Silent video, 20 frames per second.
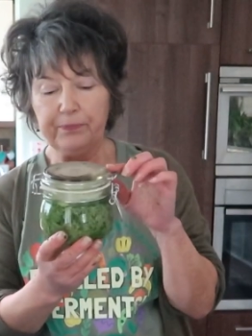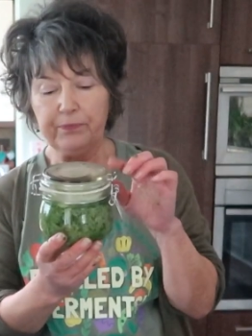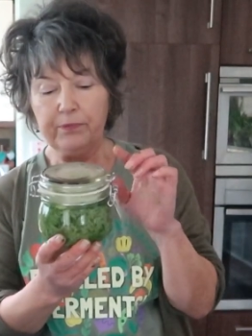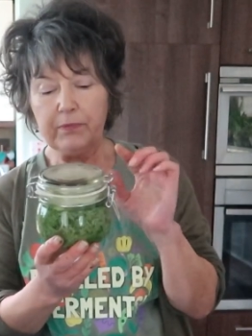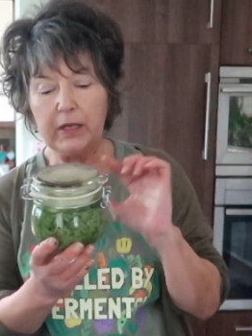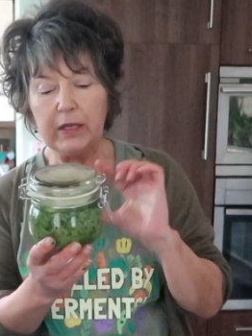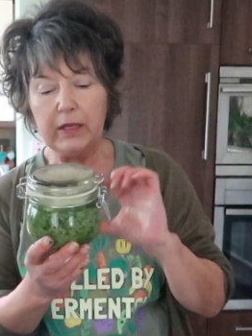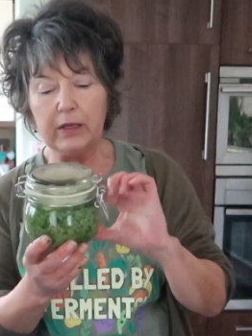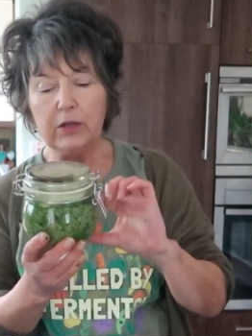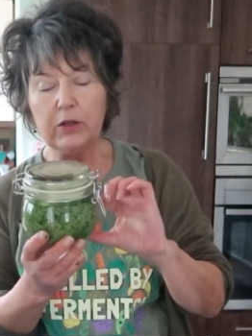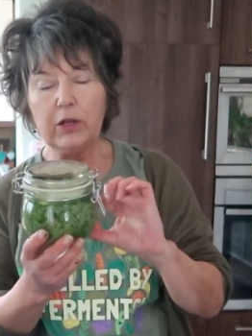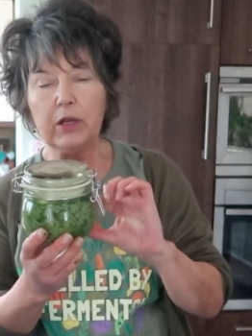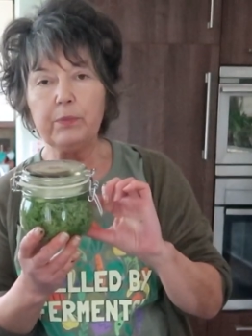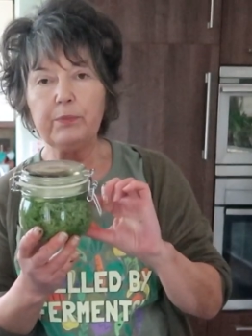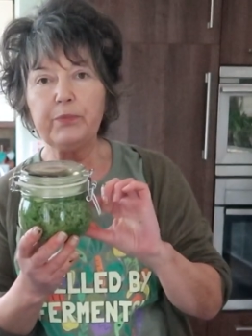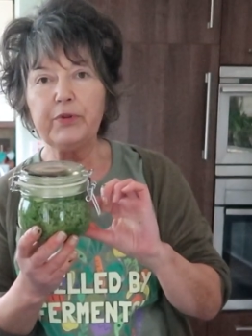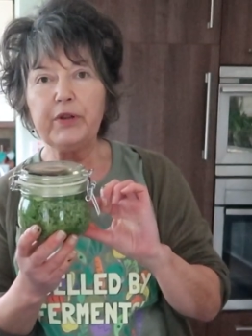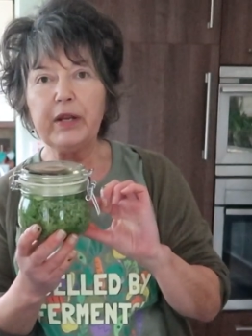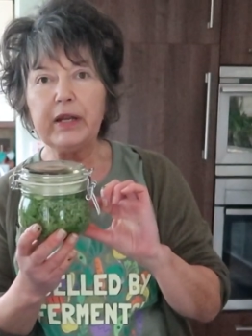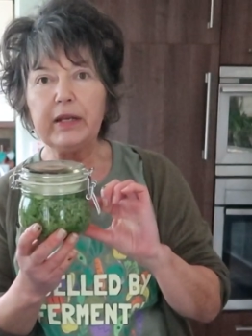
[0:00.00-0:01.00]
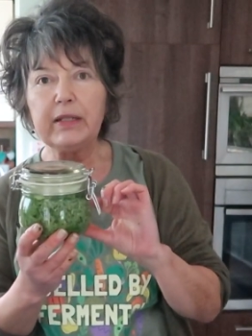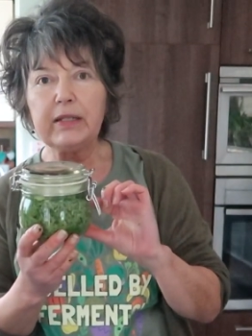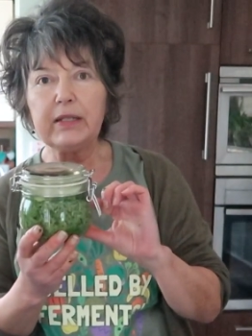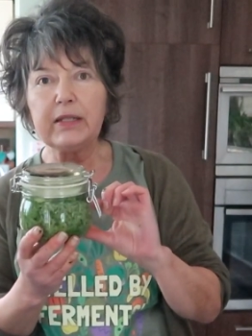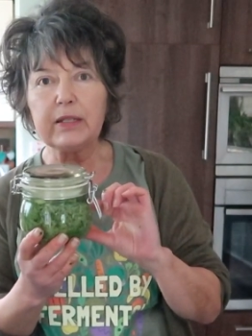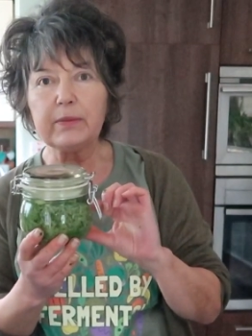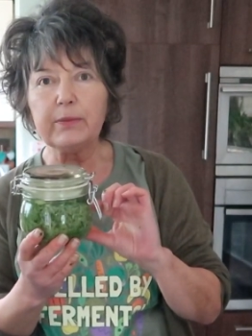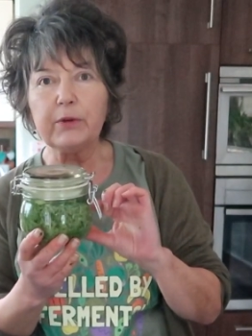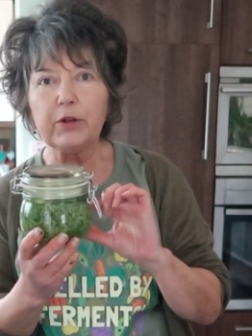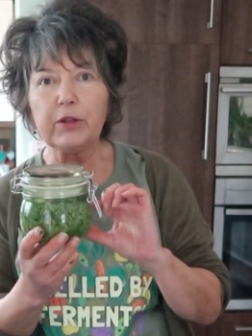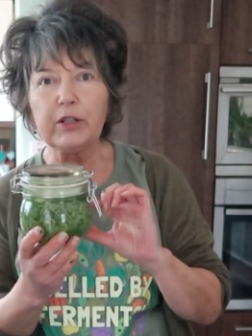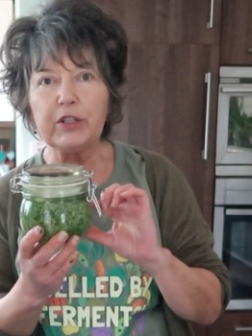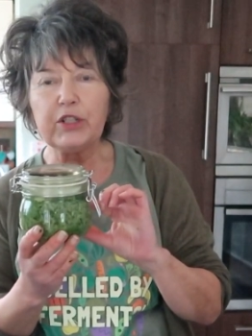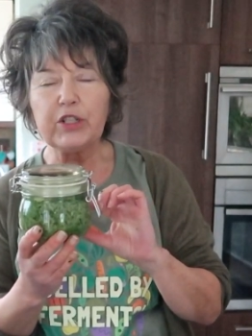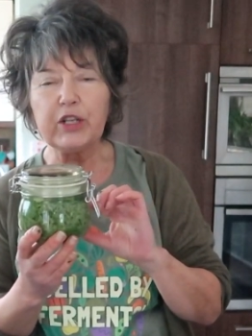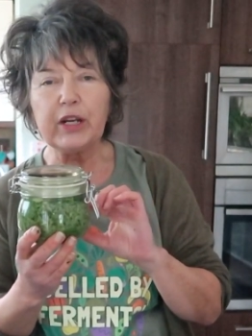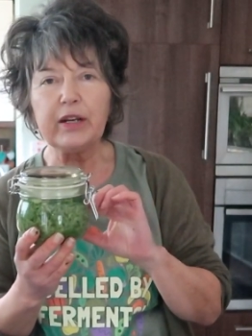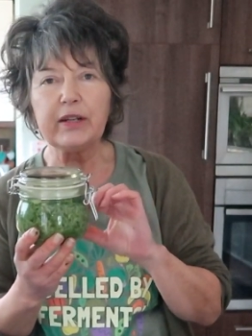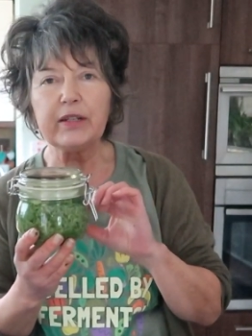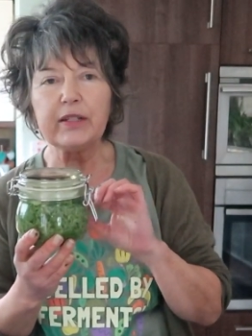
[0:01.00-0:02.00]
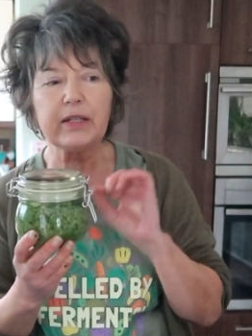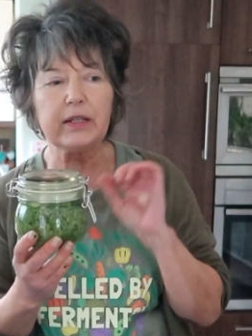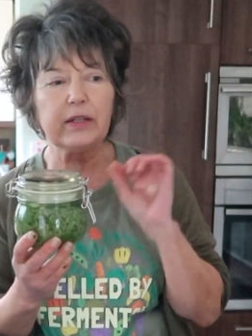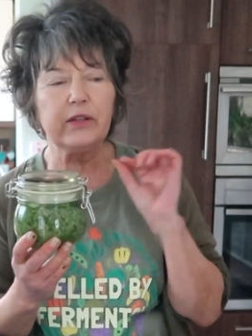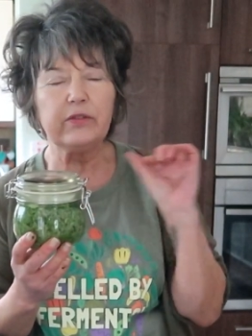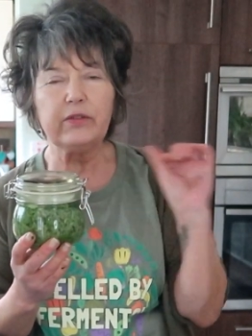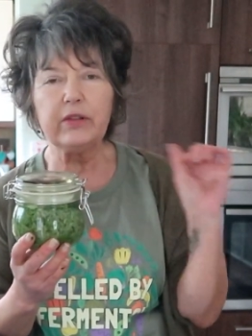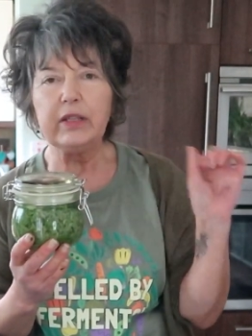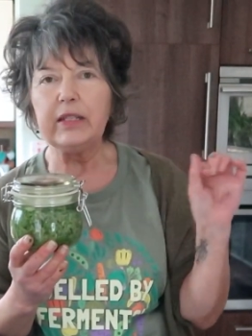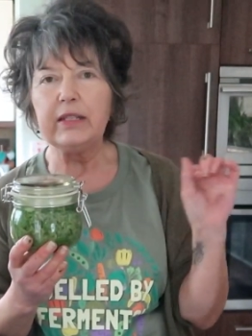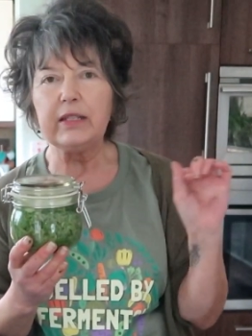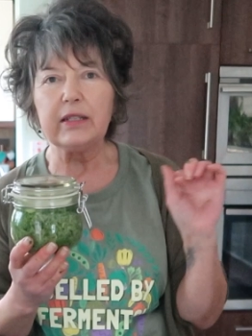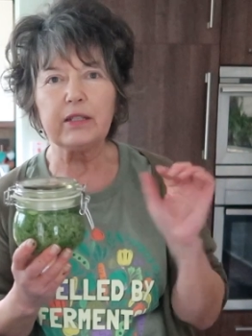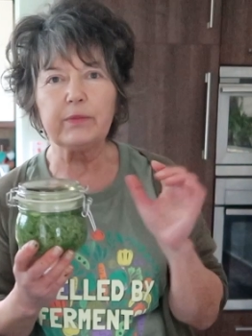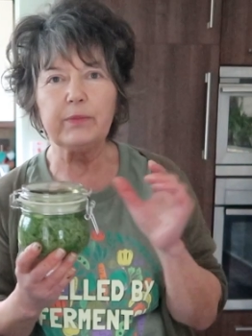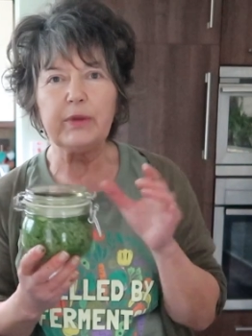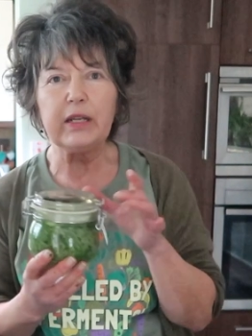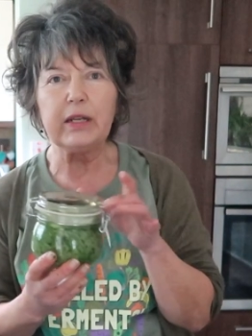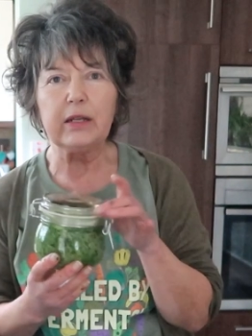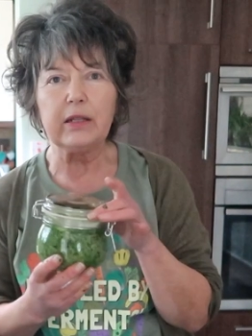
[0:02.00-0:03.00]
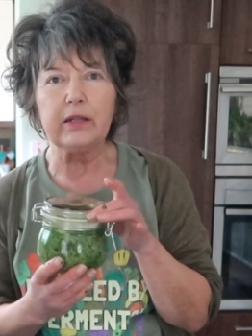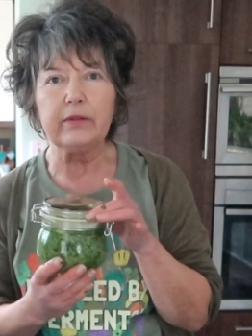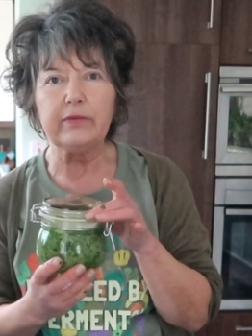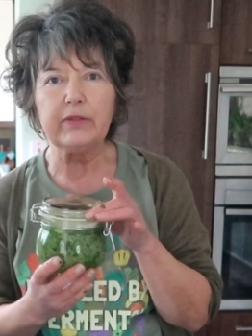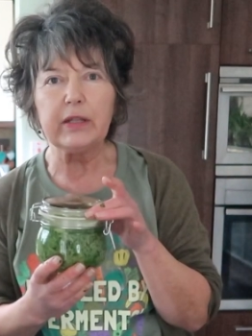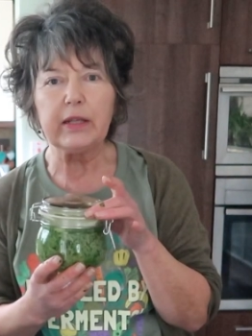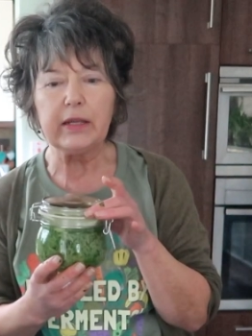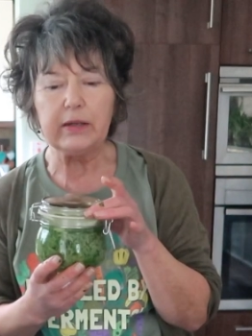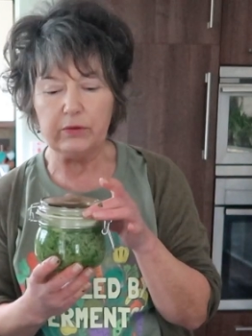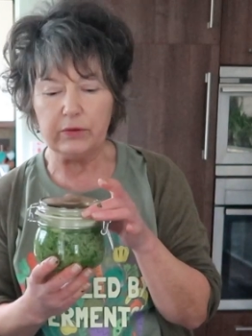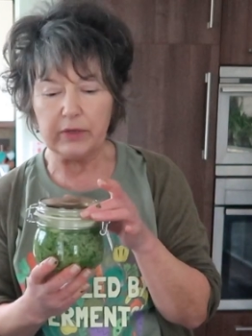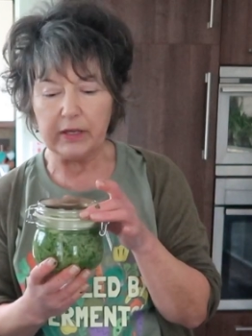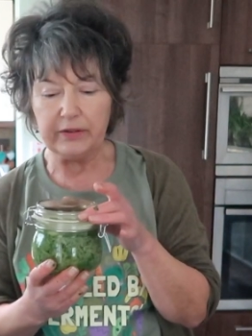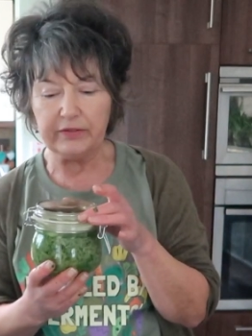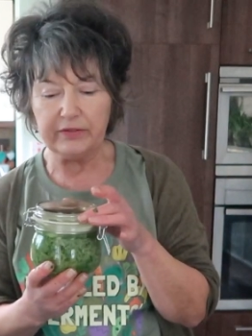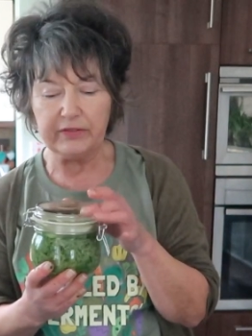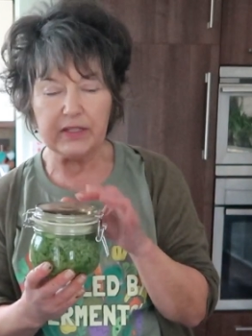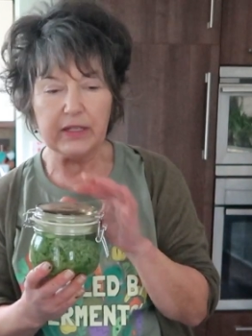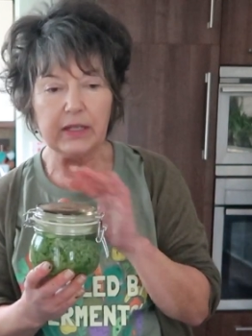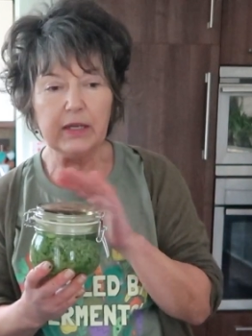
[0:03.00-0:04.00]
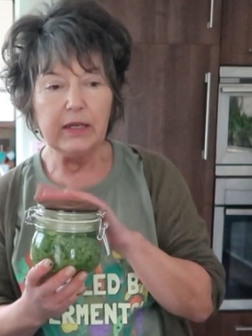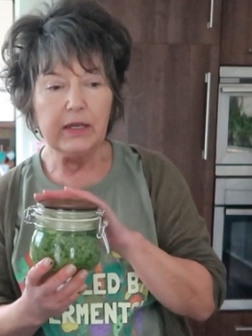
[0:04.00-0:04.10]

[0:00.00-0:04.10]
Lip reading: you can put it into smaller jars and it really does make a lovely little gift.